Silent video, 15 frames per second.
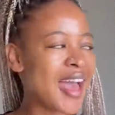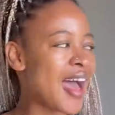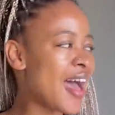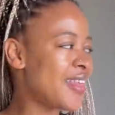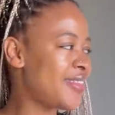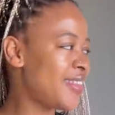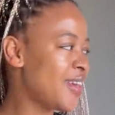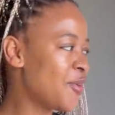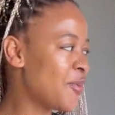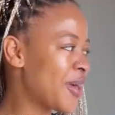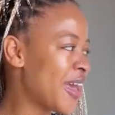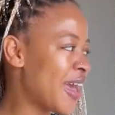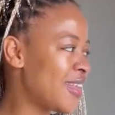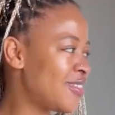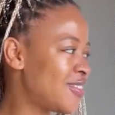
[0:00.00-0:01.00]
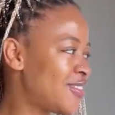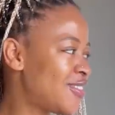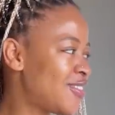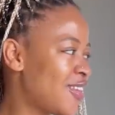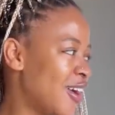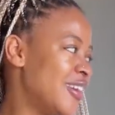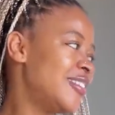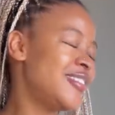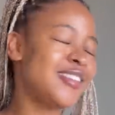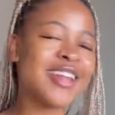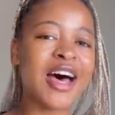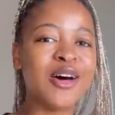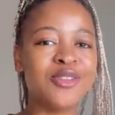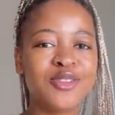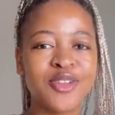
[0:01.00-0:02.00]
I think we can start
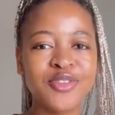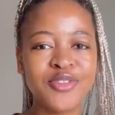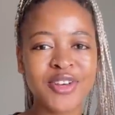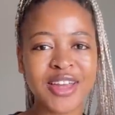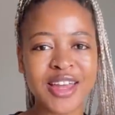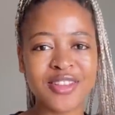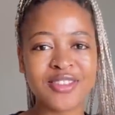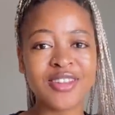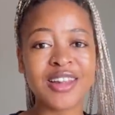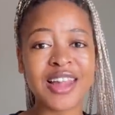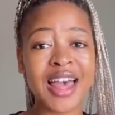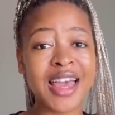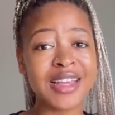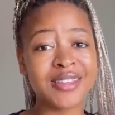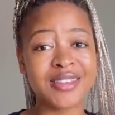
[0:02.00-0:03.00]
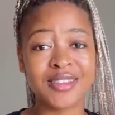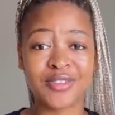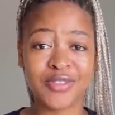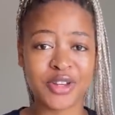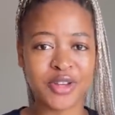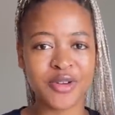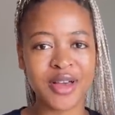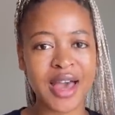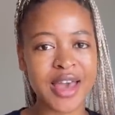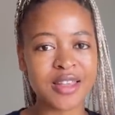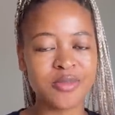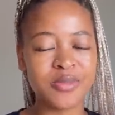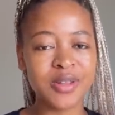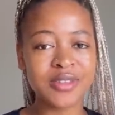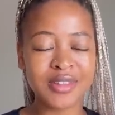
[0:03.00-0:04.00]
now. Don't forget to like this video,
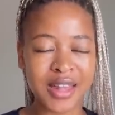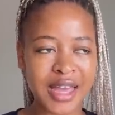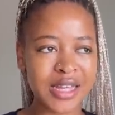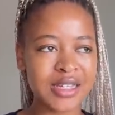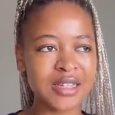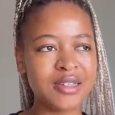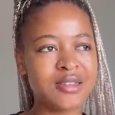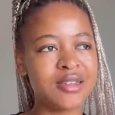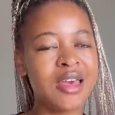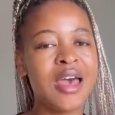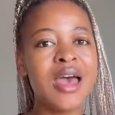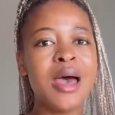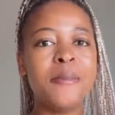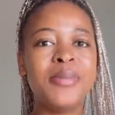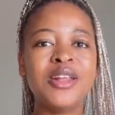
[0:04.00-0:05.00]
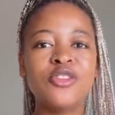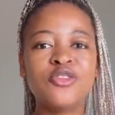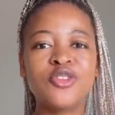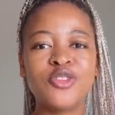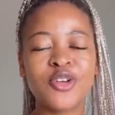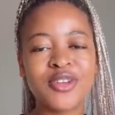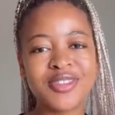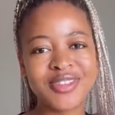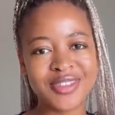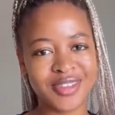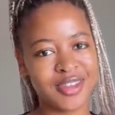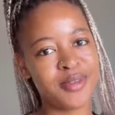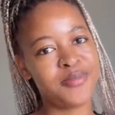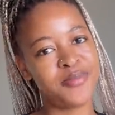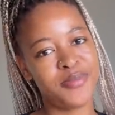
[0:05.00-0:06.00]
guys. Please like it. Please do not
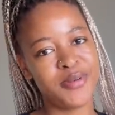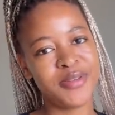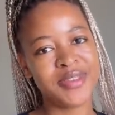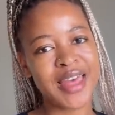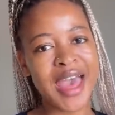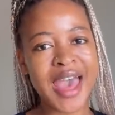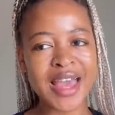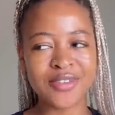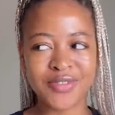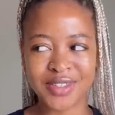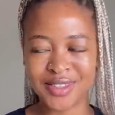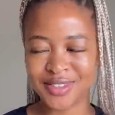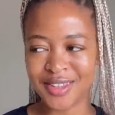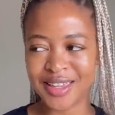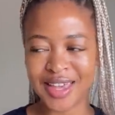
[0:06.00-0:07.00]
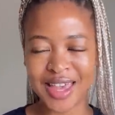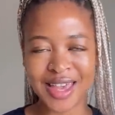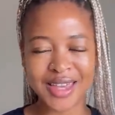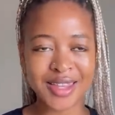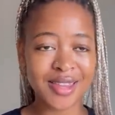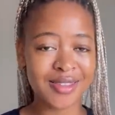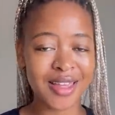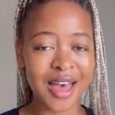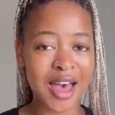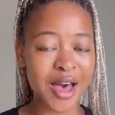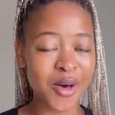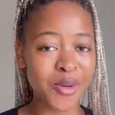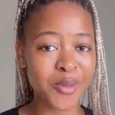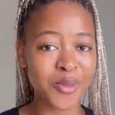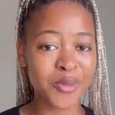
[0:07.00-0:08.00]
skip the adverts, okay? That's
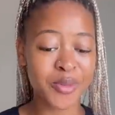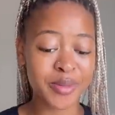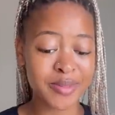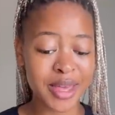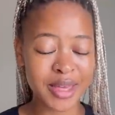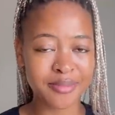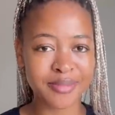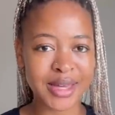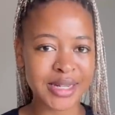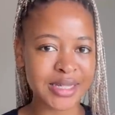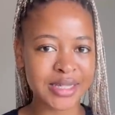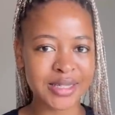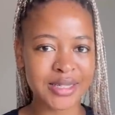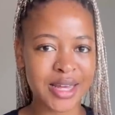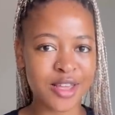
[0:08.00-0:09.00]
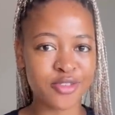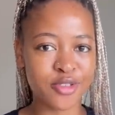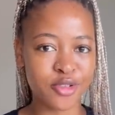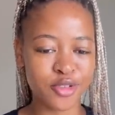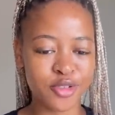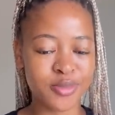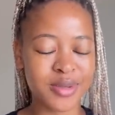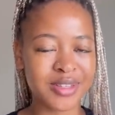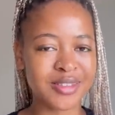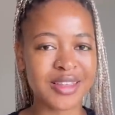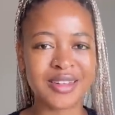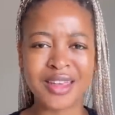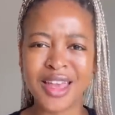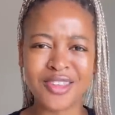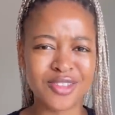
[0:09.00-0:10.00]
how we make money as YouTubers,
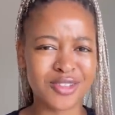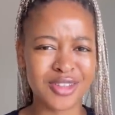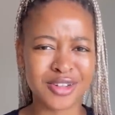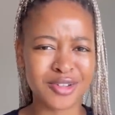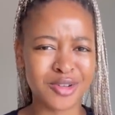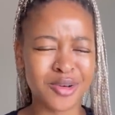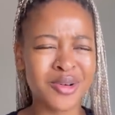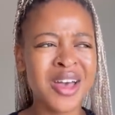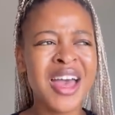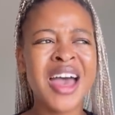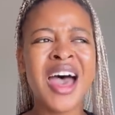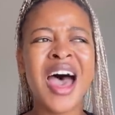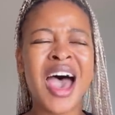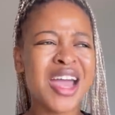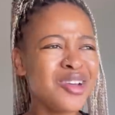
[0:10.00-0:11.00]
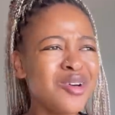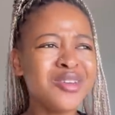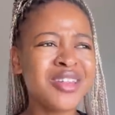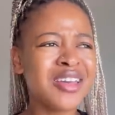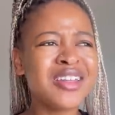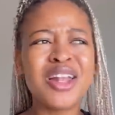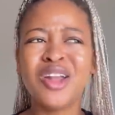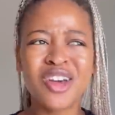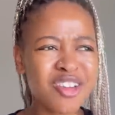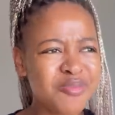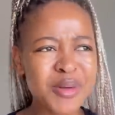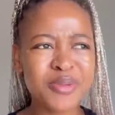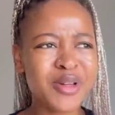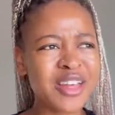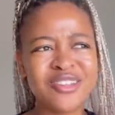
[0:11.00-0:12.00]
in case you didn't know. I know that a lot of
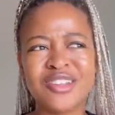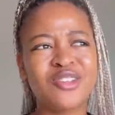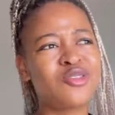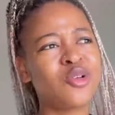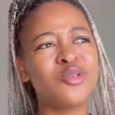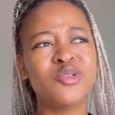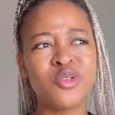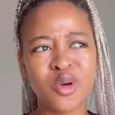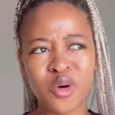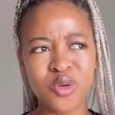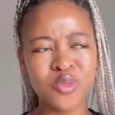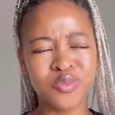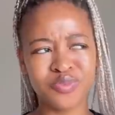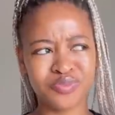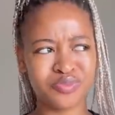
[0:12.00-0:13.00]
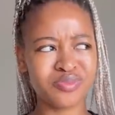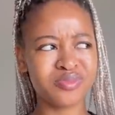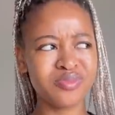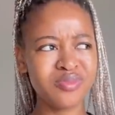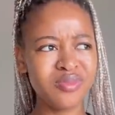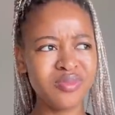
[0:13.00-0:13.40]
people actually don't know